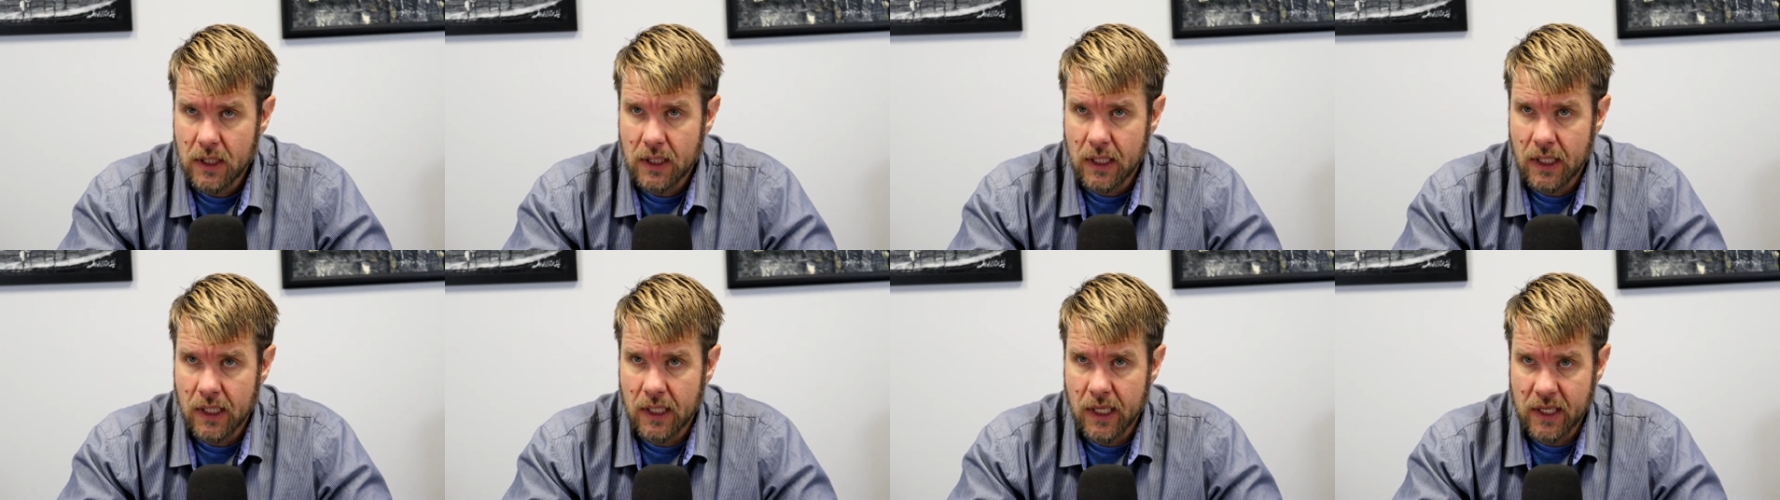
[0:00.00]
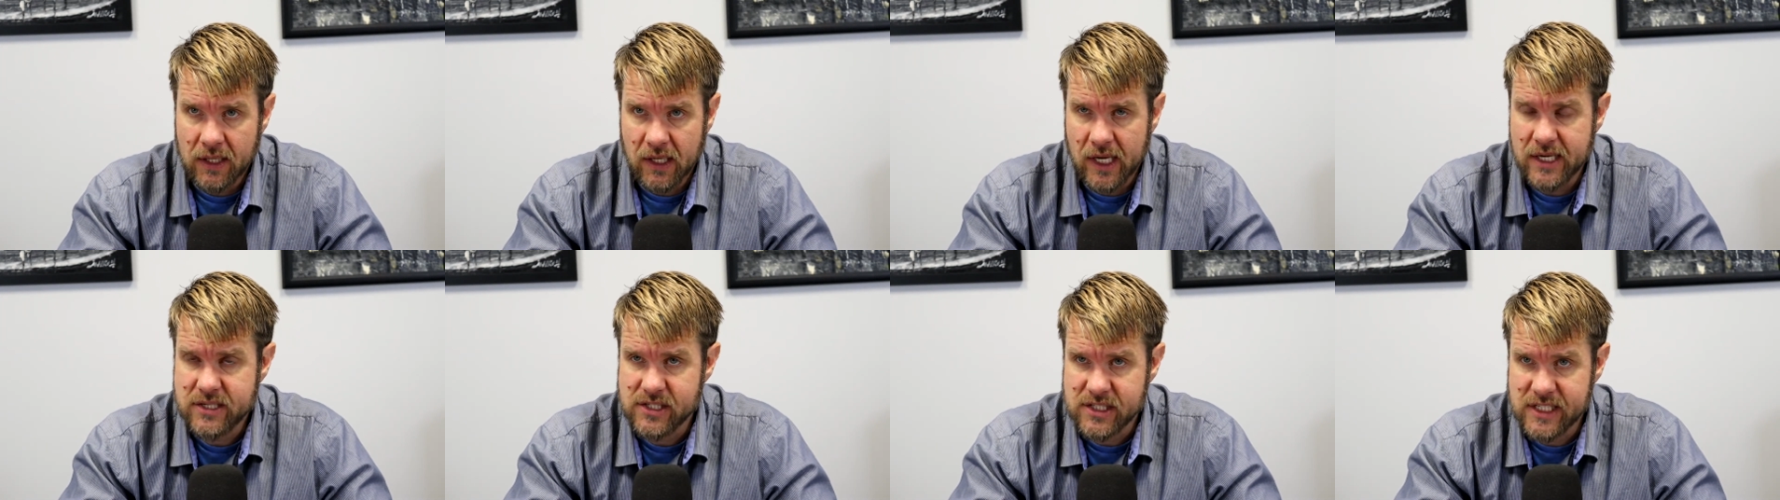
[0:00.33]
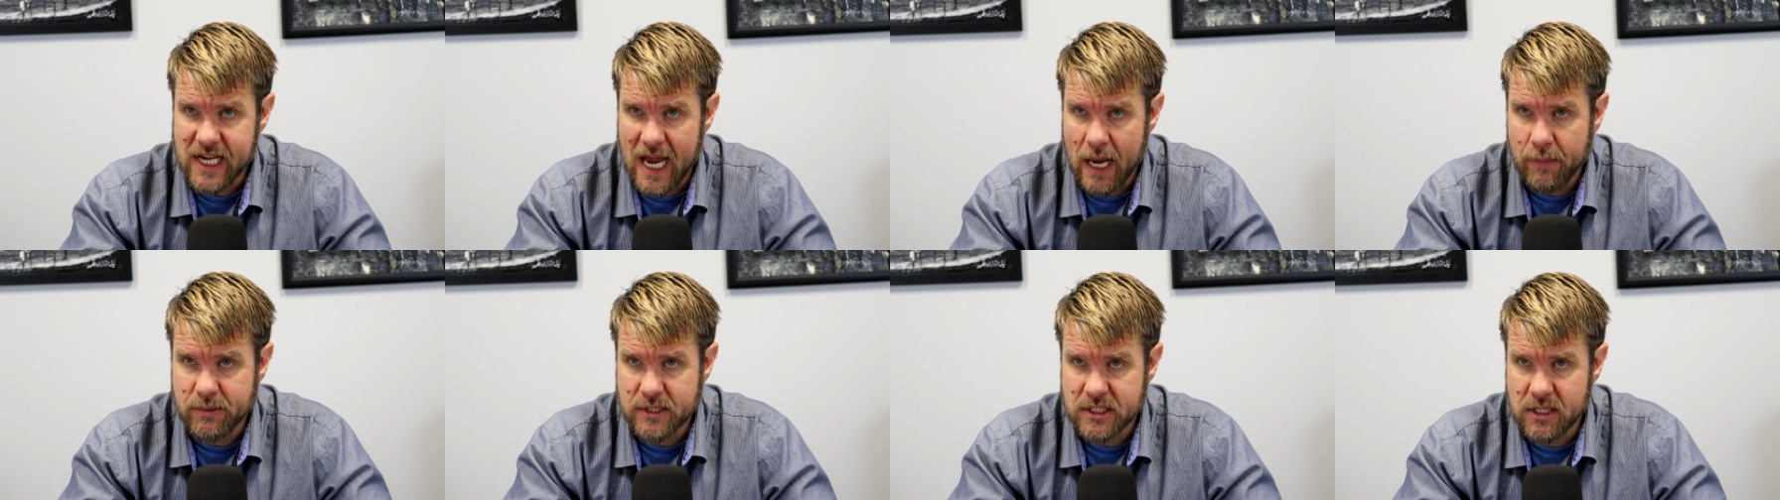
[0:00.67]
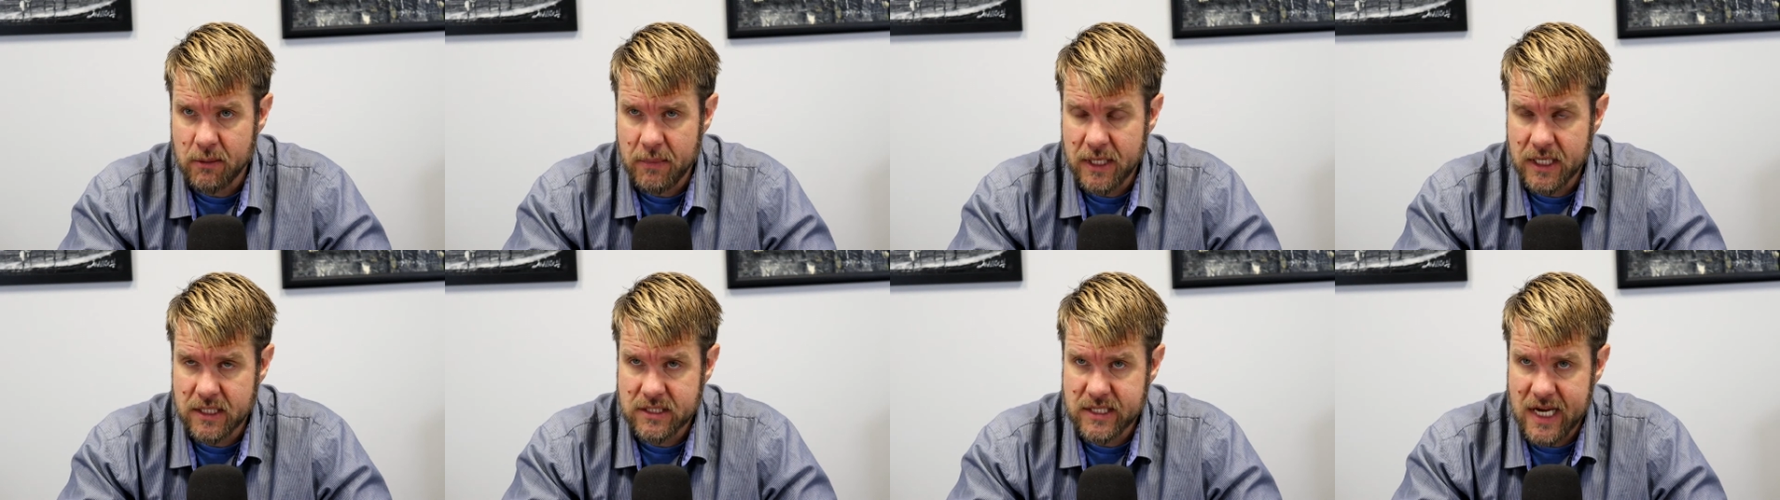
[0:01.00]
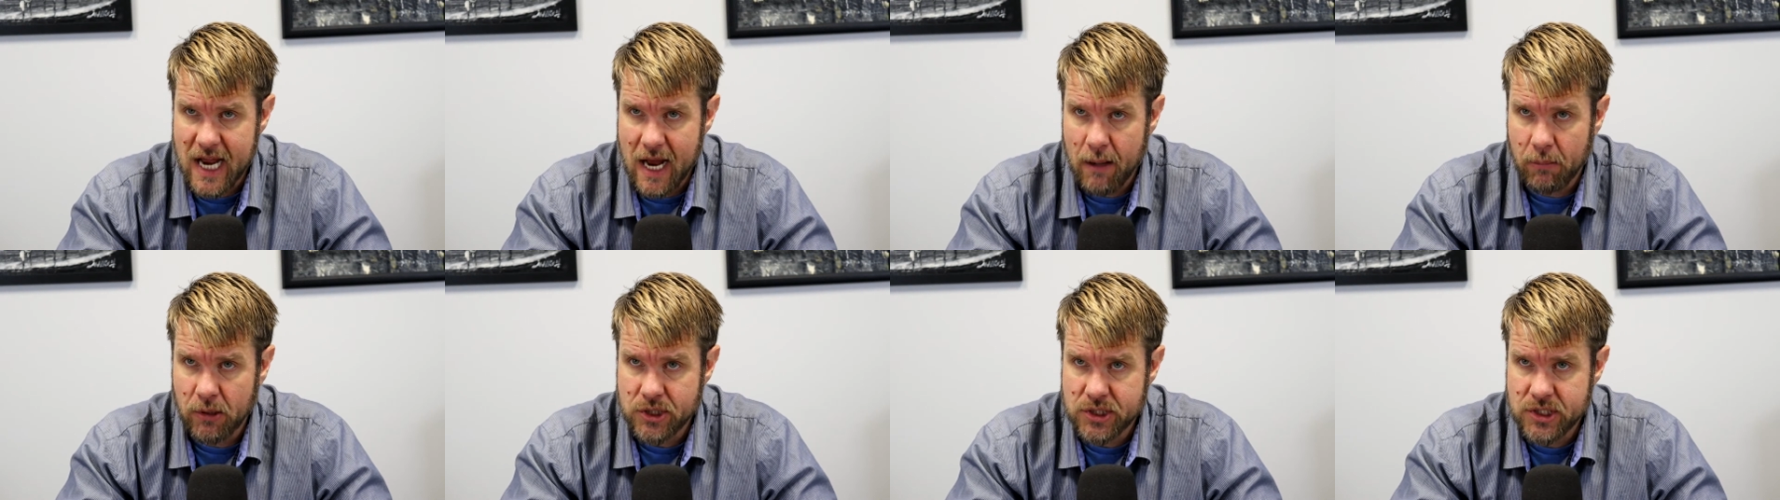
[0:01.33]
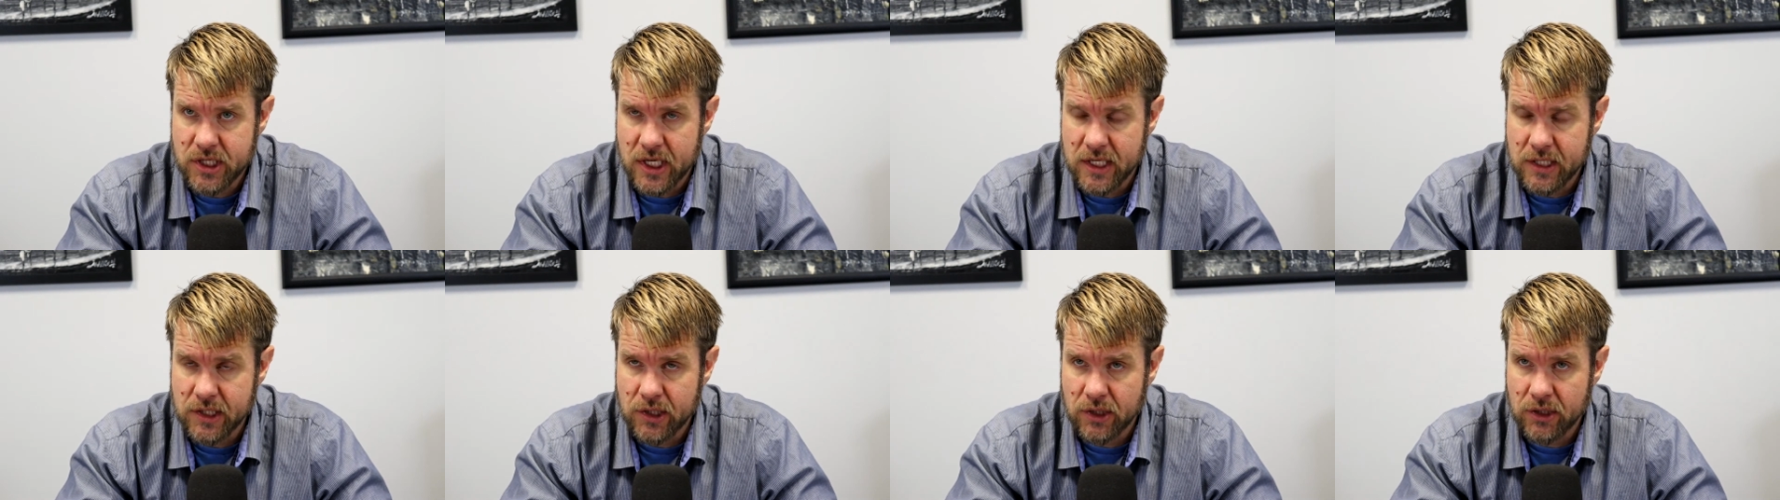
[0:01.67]
unless this happens to be
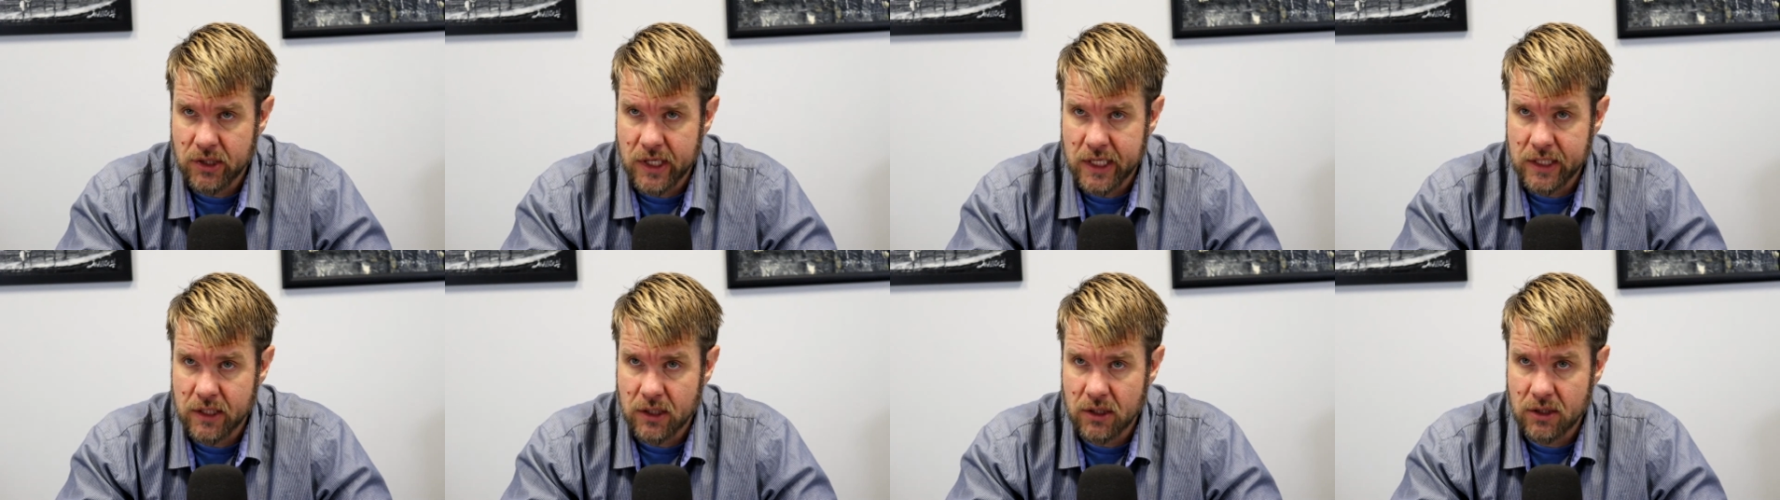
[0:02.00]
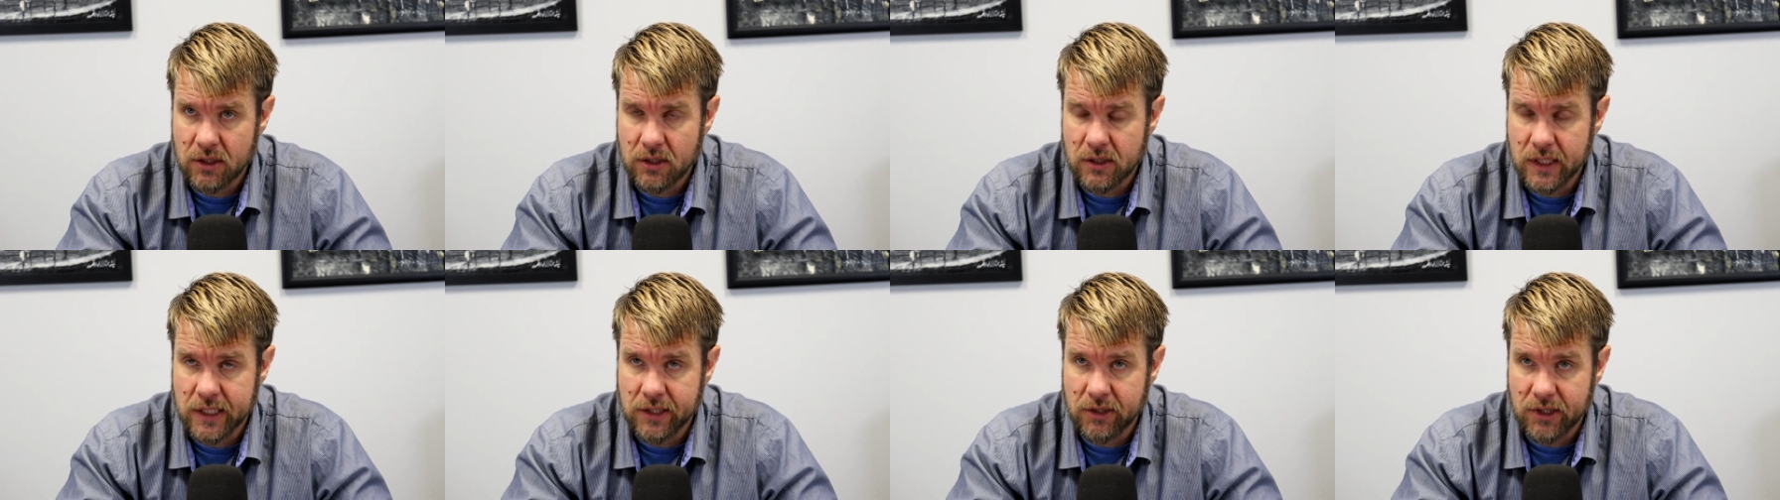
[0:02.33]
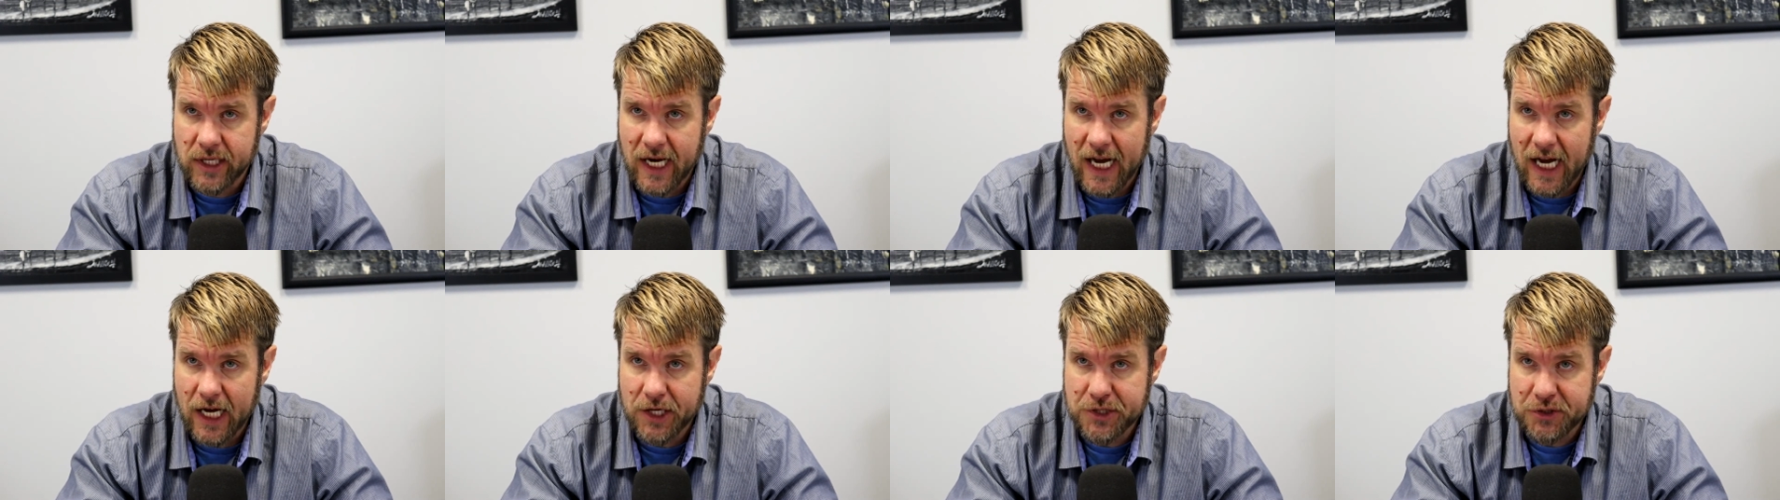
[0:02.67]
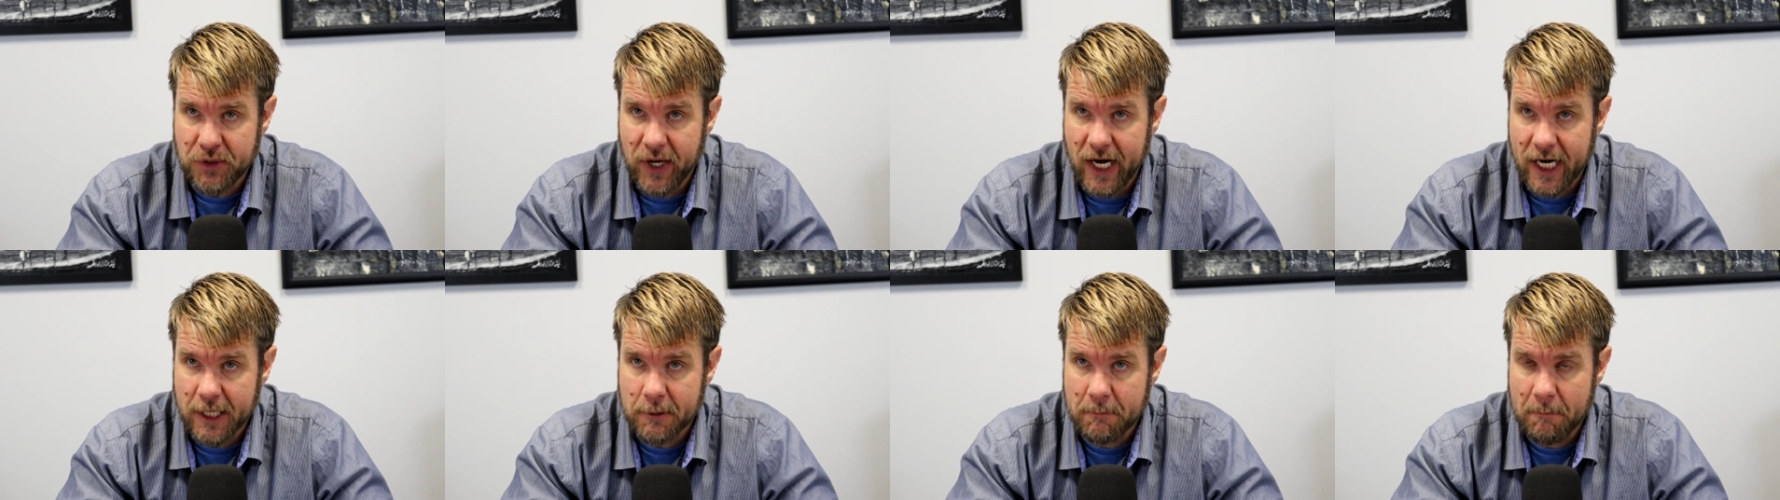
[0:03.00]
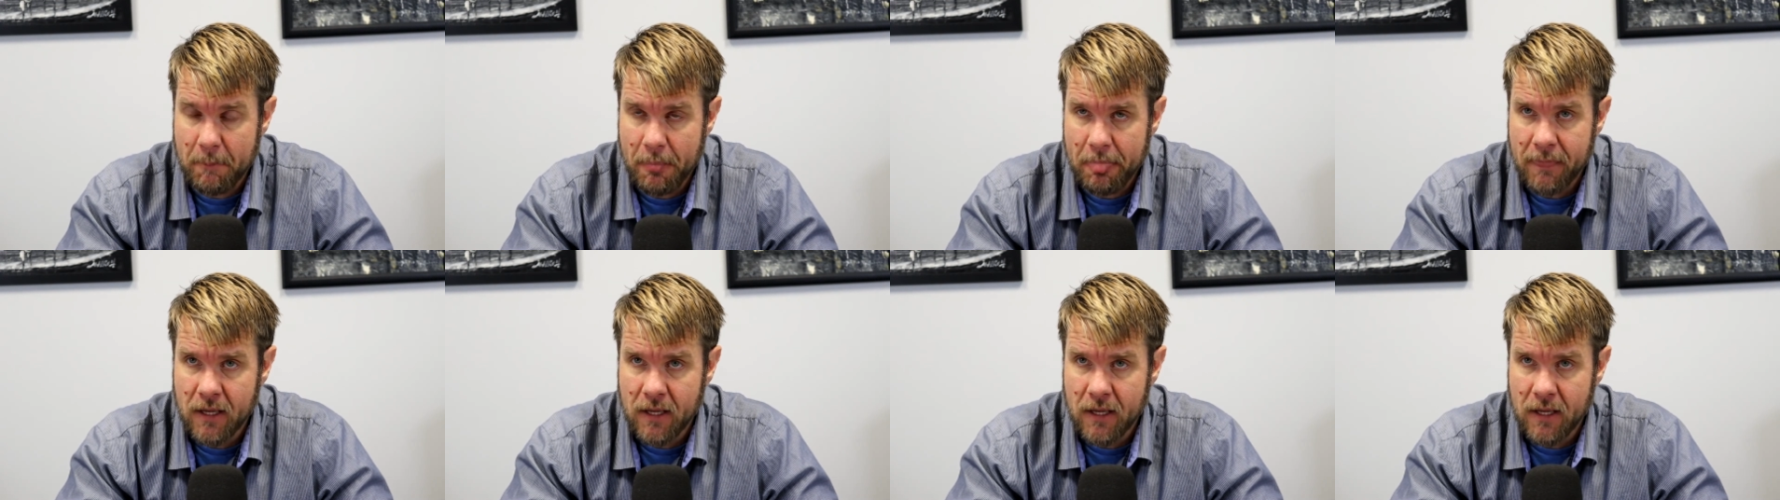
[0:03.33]
established in your contract.